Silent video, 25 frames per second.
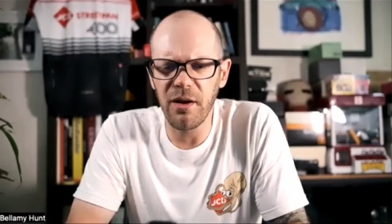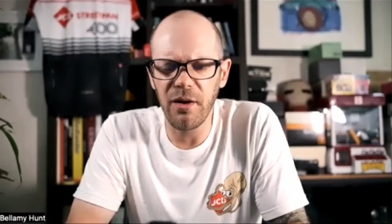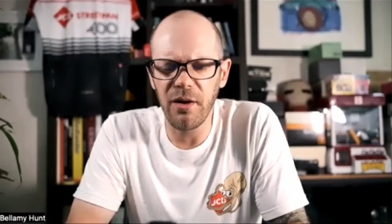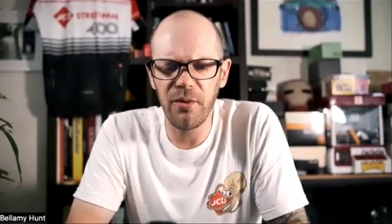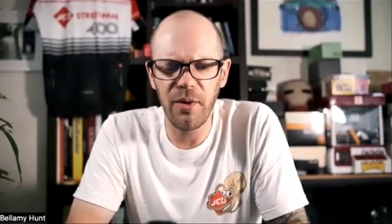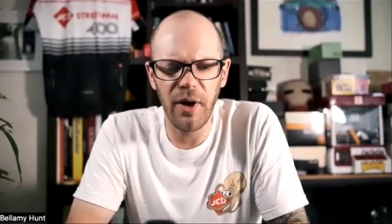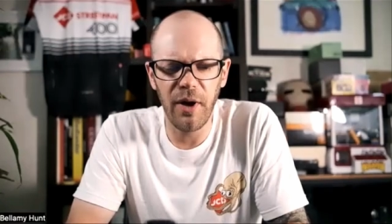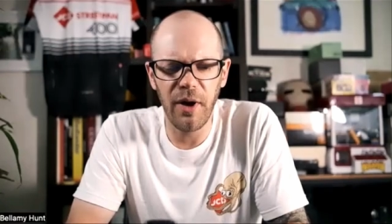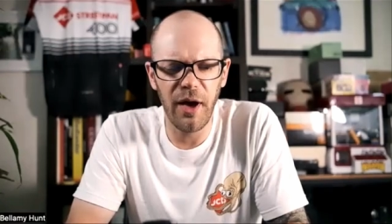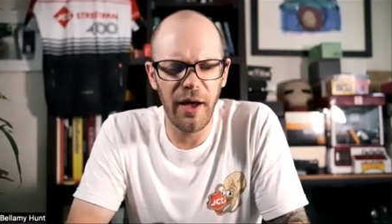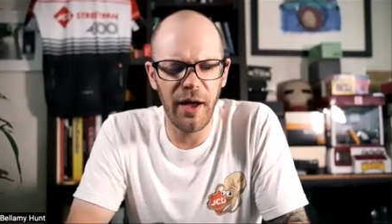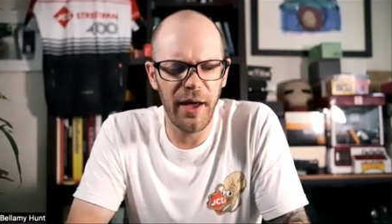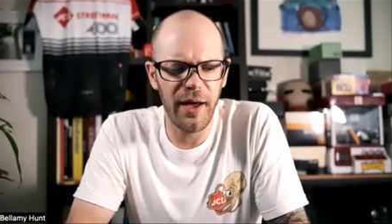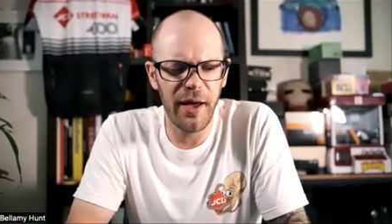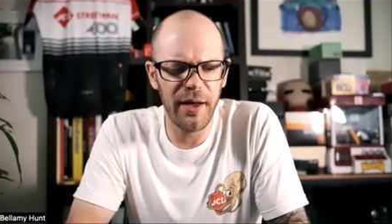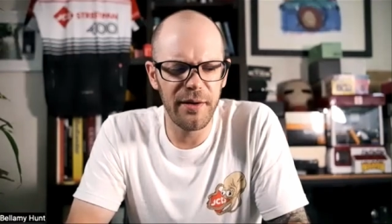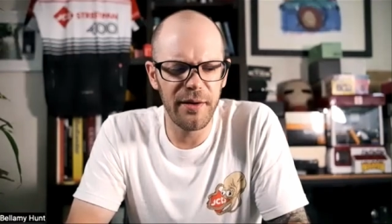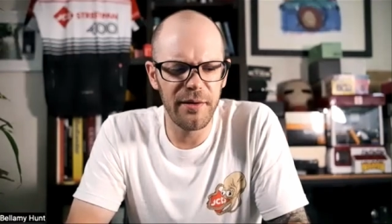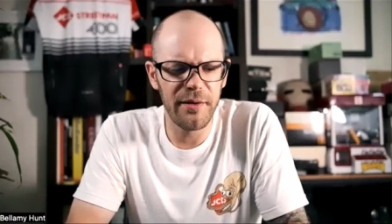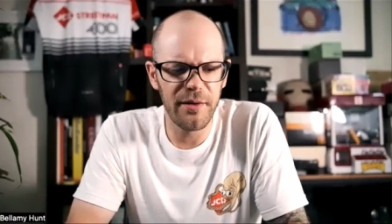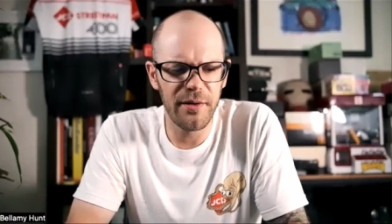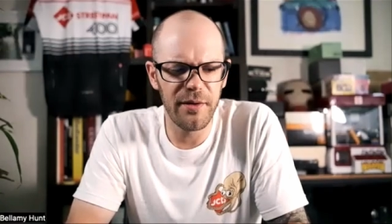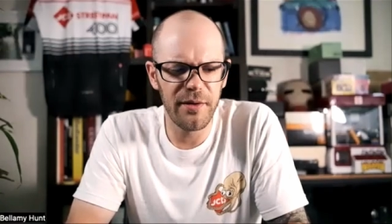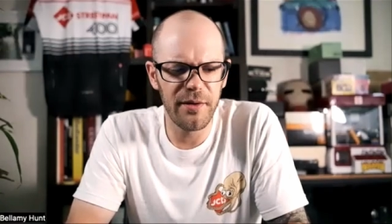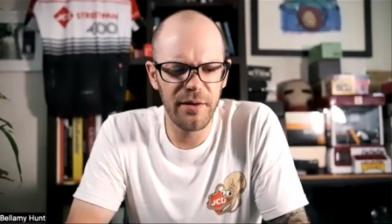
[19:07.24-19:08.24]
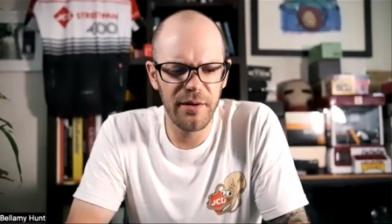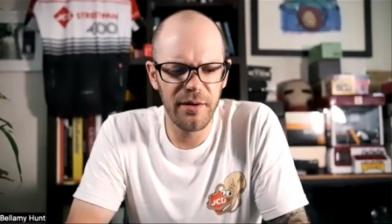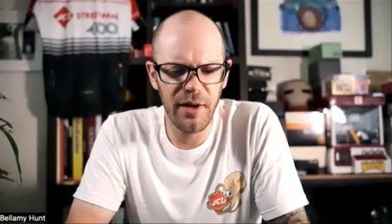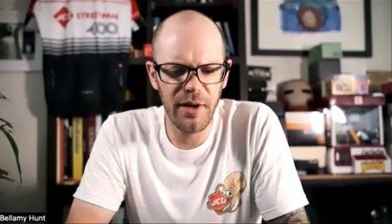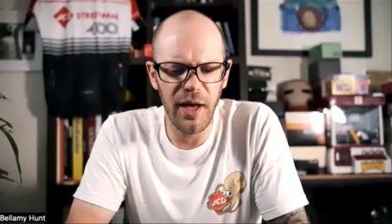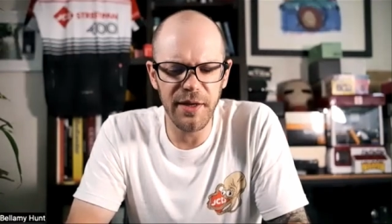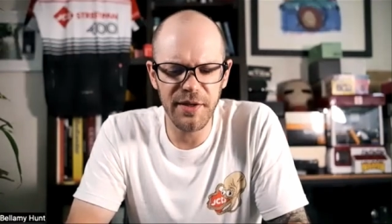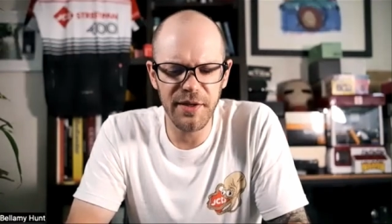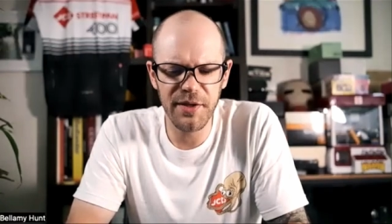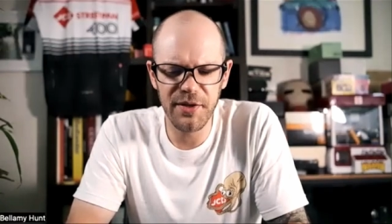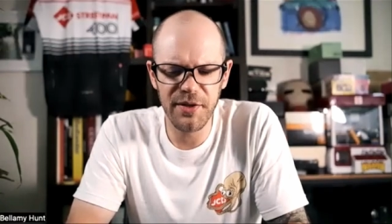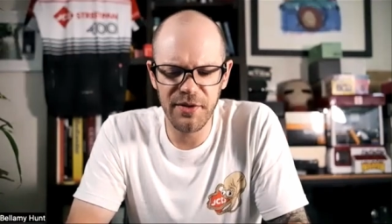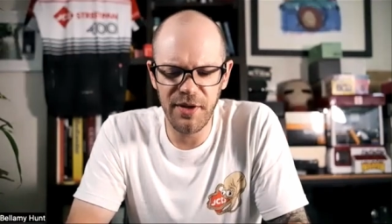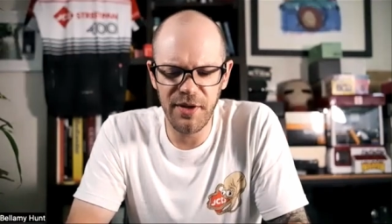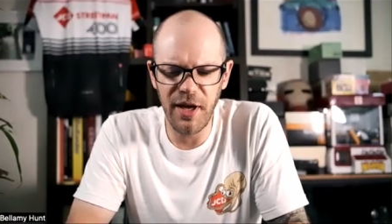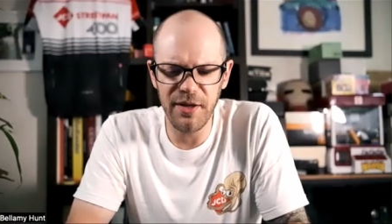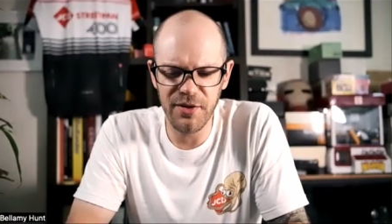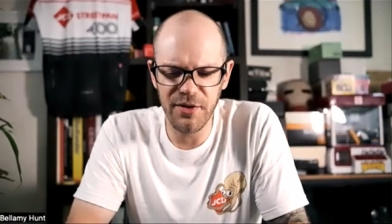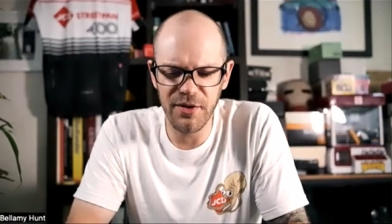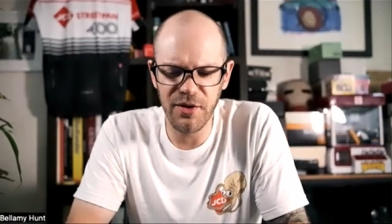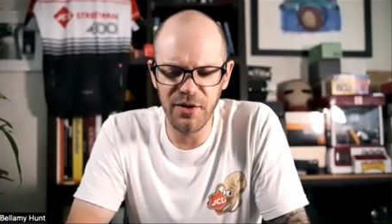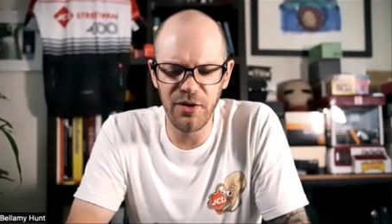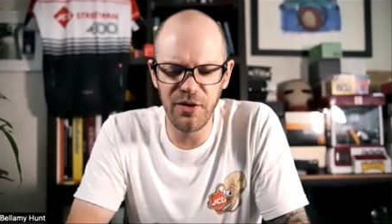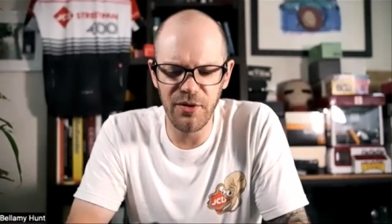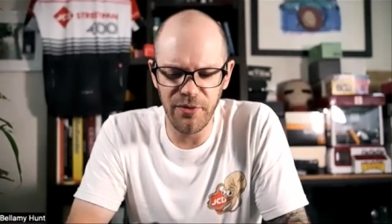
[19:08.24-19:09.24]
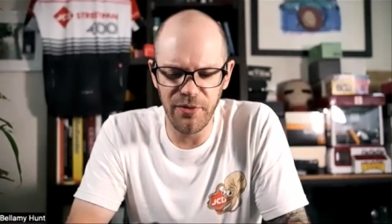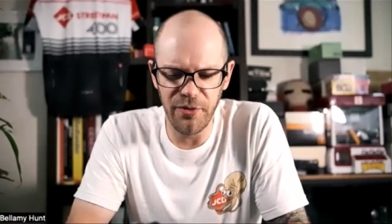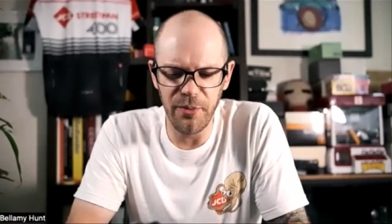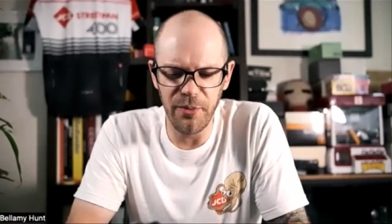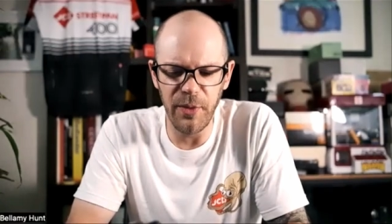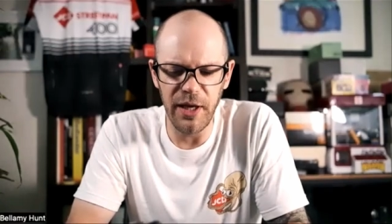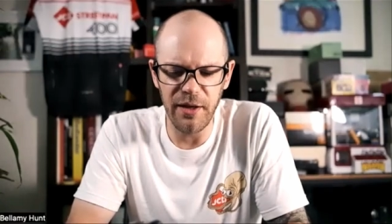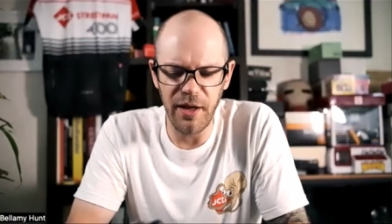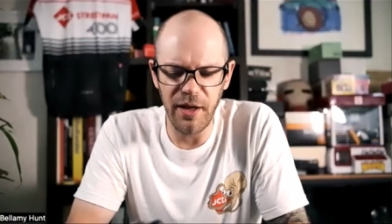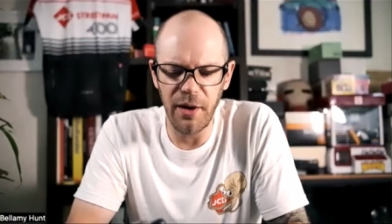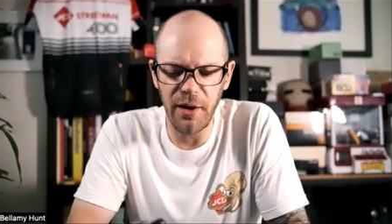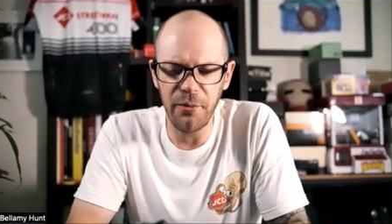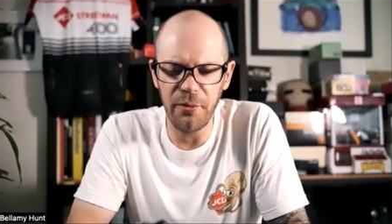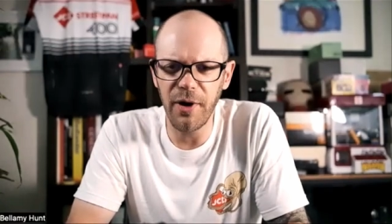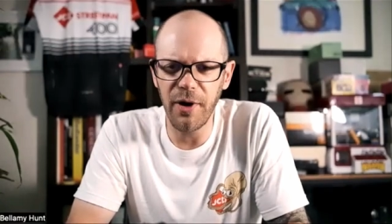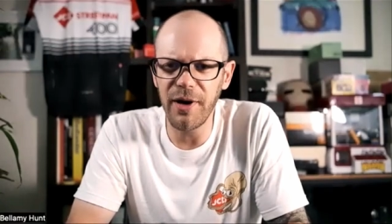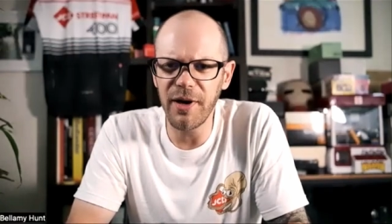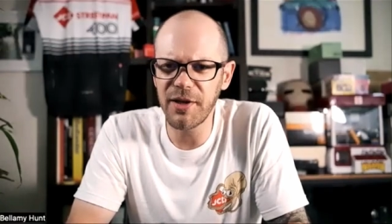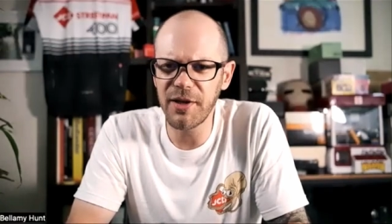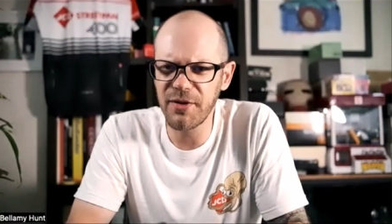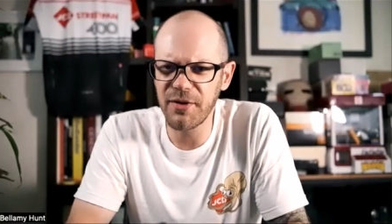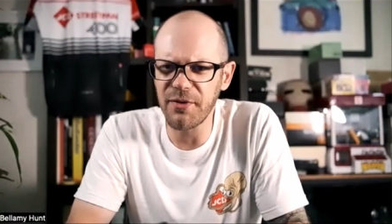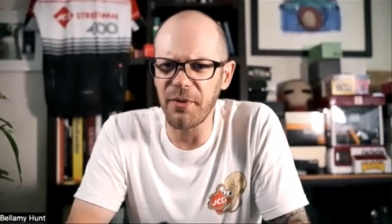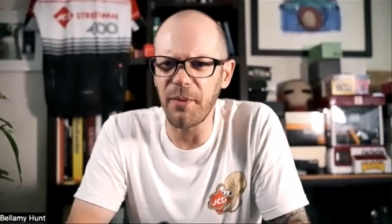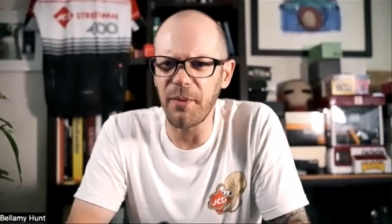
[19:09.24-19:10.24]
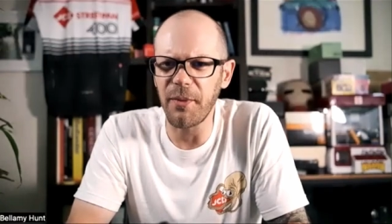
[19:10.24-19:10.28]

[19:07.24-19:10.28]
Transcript: know, um, that's that's good for me. That works for